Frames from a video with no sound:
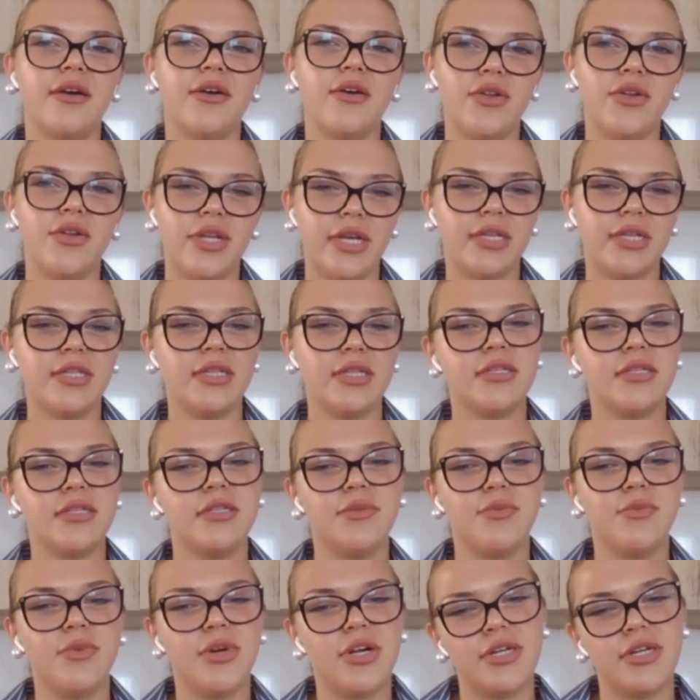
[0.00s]
connected
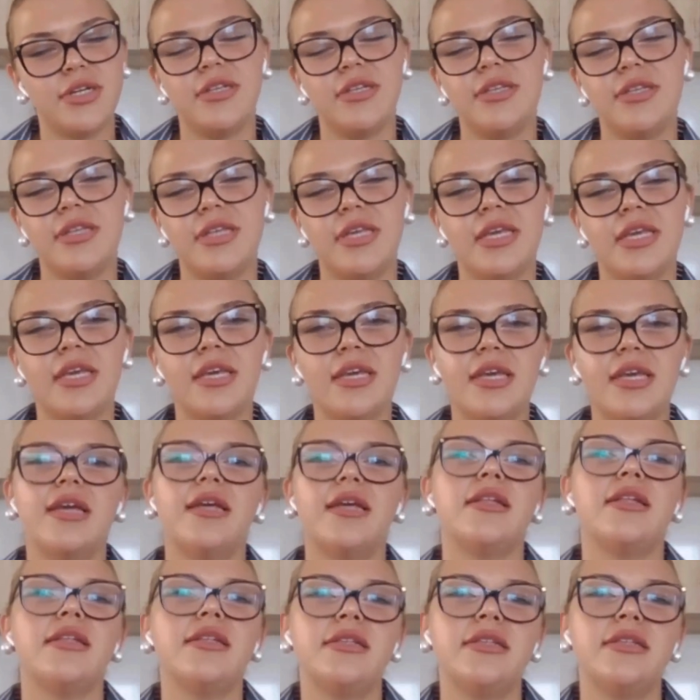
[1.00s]
the marketing
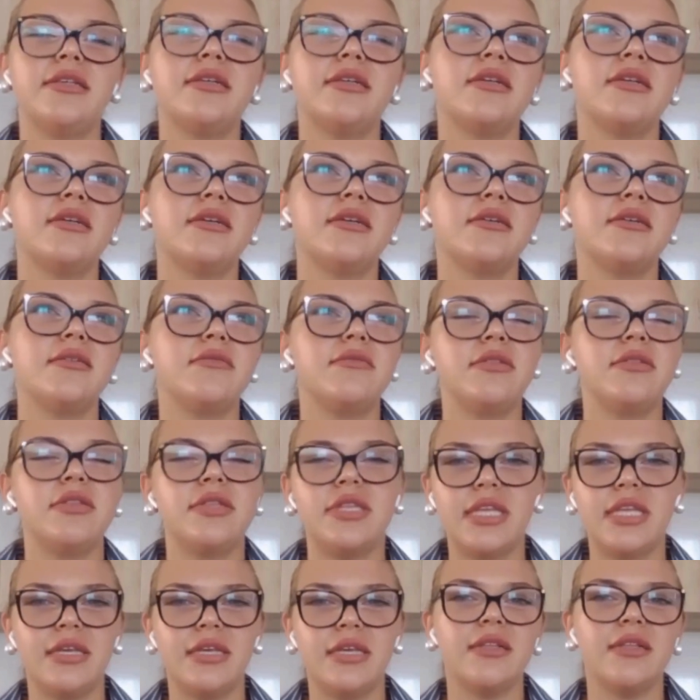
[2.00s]
and the
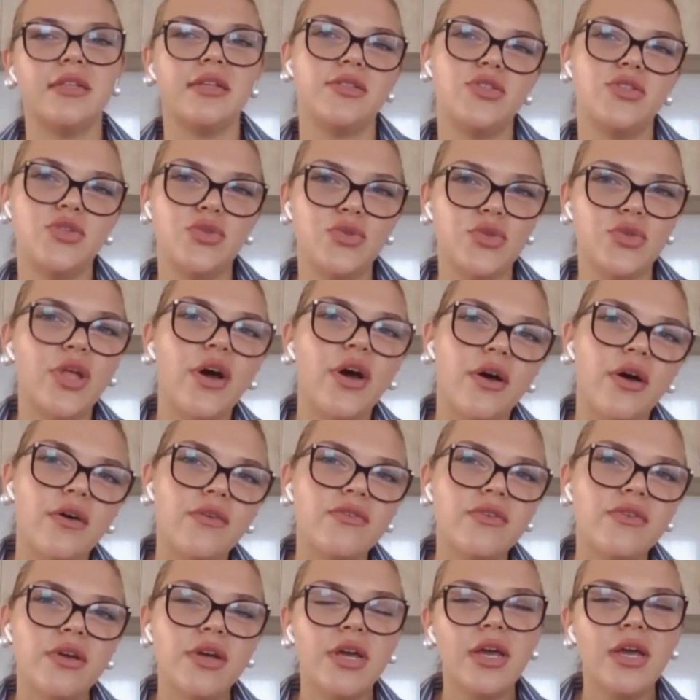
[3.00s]
thing that you love